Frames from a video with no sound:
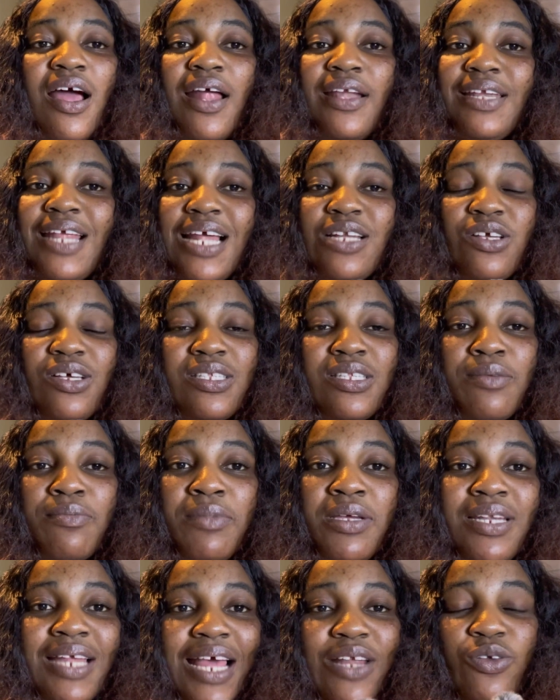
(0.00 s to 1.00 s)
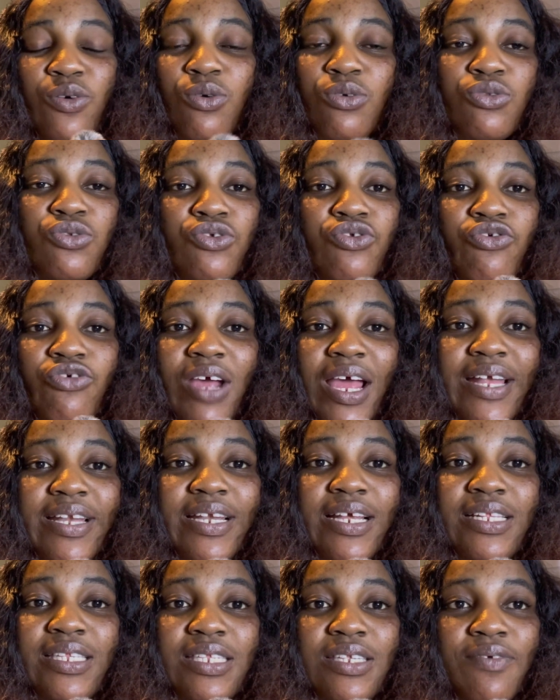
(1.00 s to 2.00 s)
That doesn't mean I don't want to try
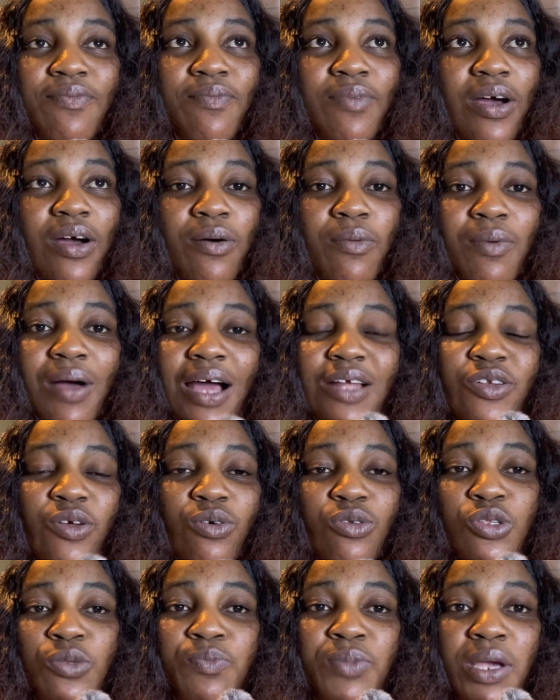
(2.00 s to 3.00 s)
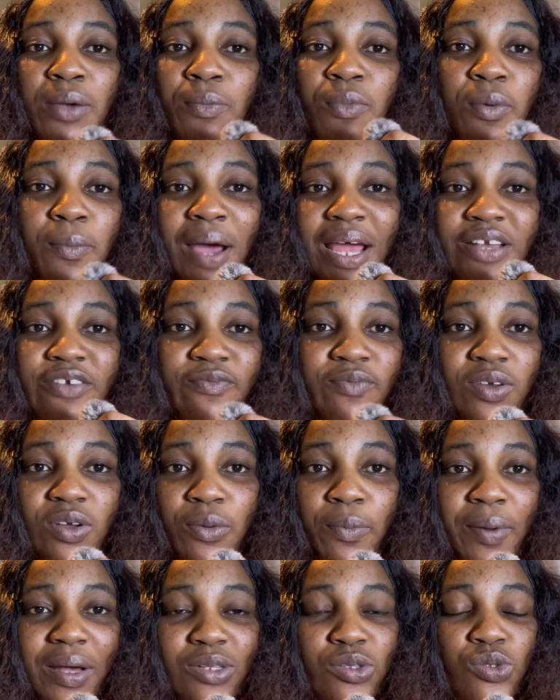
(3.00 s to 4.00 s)
native. I don't want to be a mobile
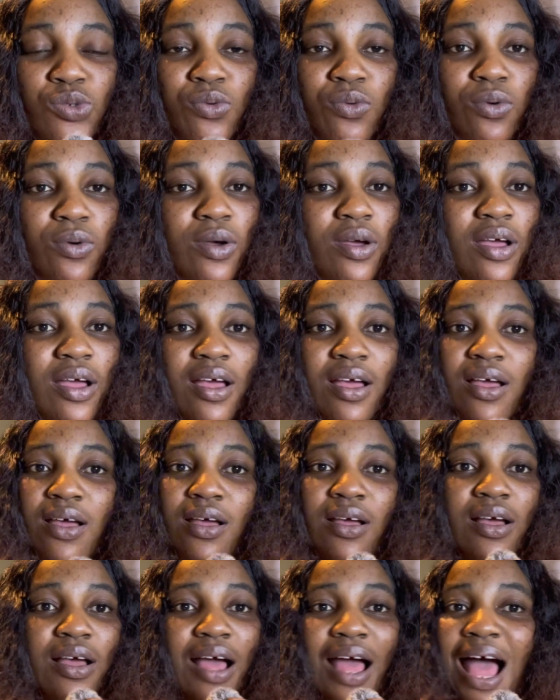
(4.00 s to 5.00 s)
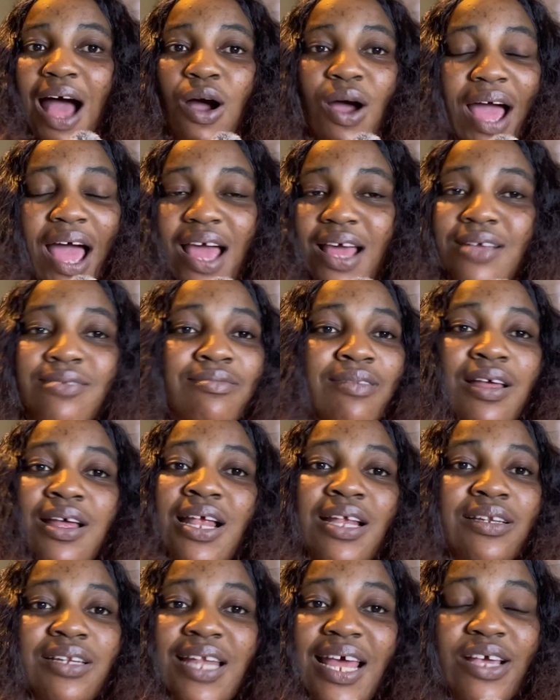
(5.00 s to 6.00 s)
developer too. I
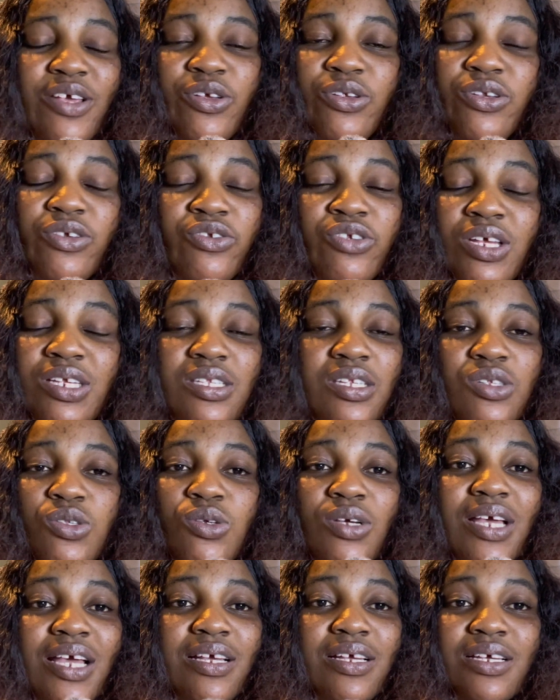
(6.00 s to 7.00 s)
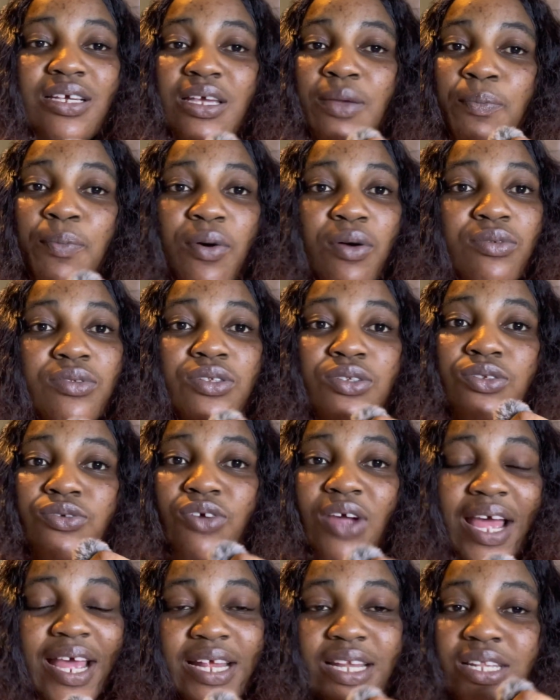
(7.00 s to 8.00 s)
like it. You just need to keep on
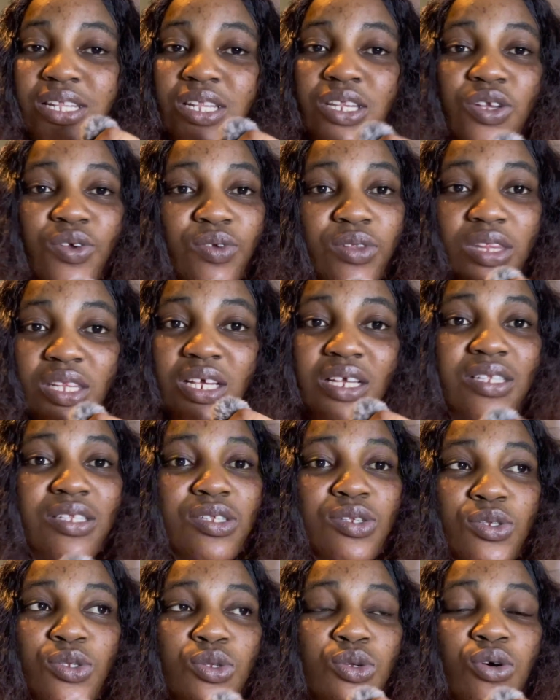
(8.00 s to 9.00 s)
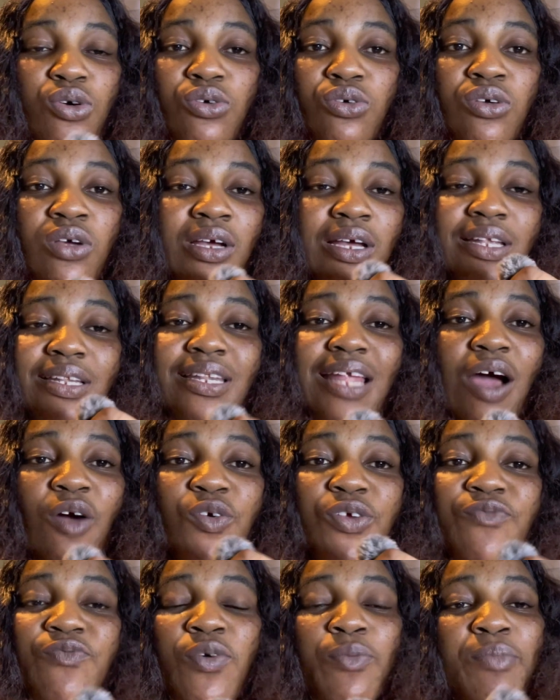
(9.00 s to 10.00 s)
trying new things. So that will
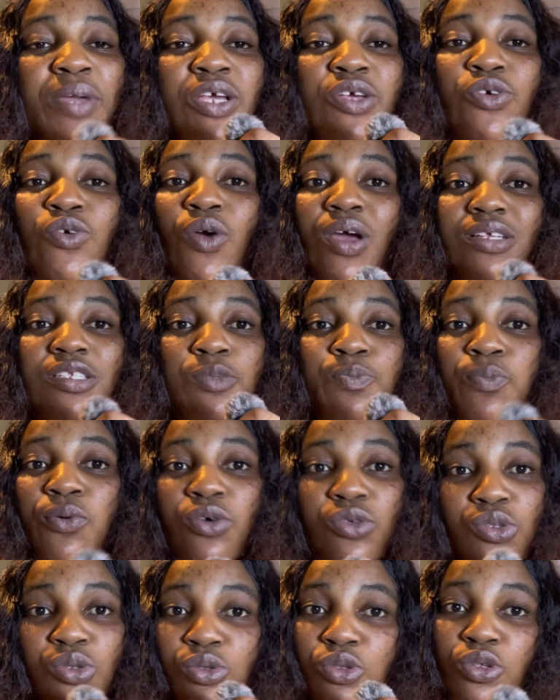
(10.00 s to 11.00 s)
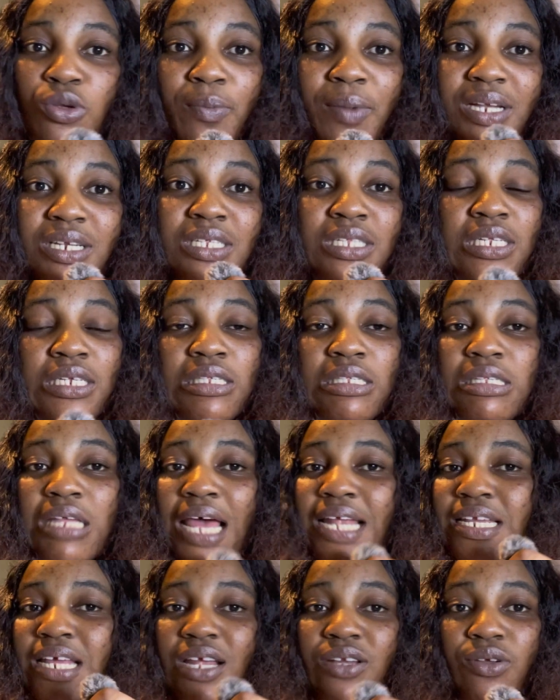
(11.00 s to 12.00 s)
even make you exposed to so many things.
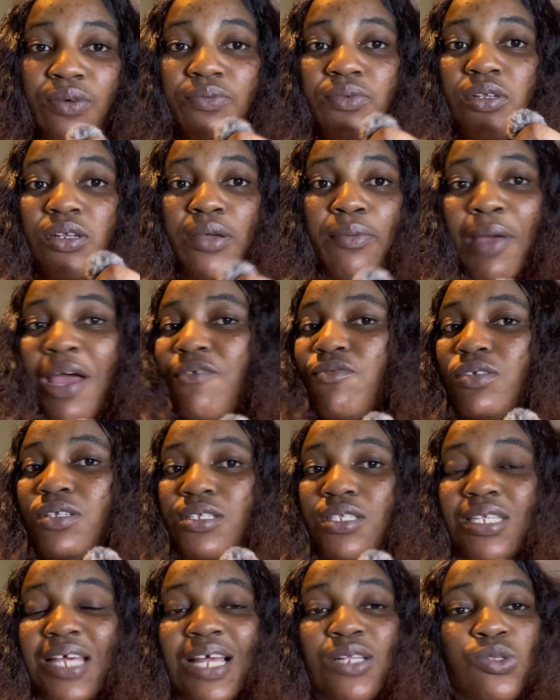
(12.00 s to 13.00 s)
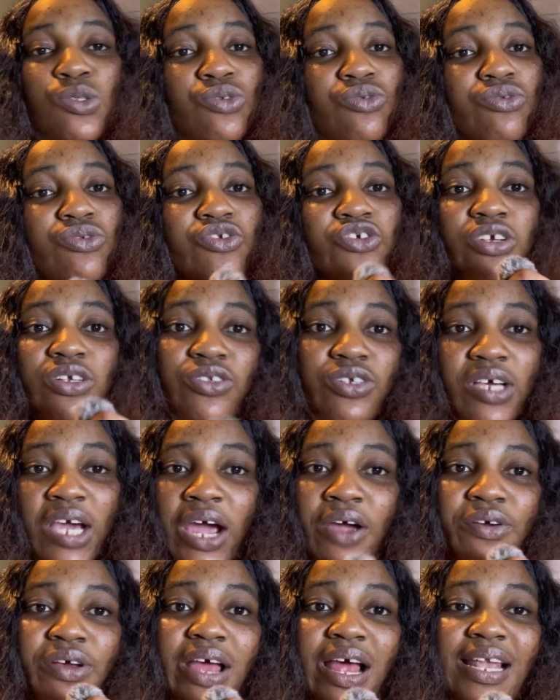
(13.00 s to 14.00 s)
At the end of the day, you might even decide to change
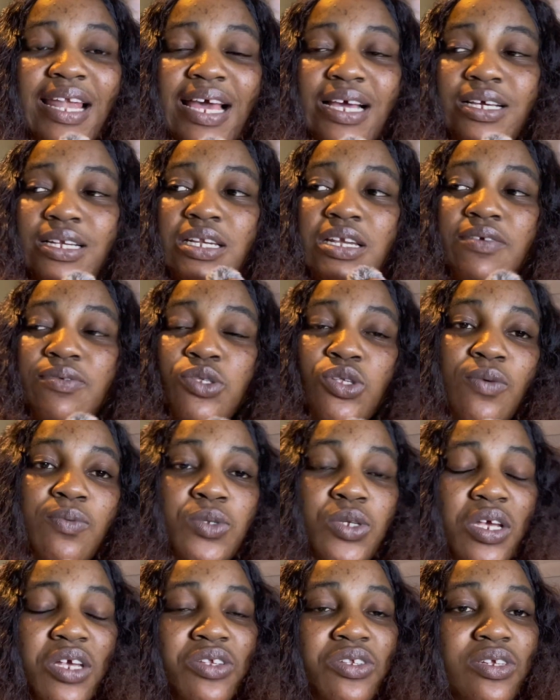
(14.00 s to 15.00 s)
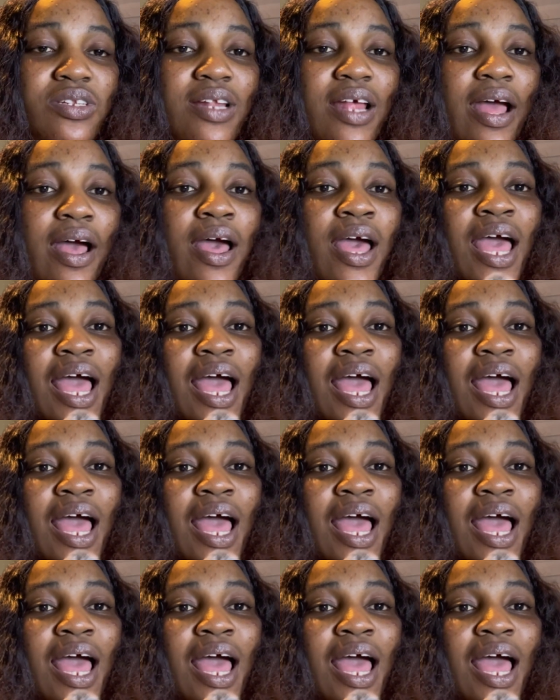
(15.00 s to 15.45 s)
career, like leave software engineer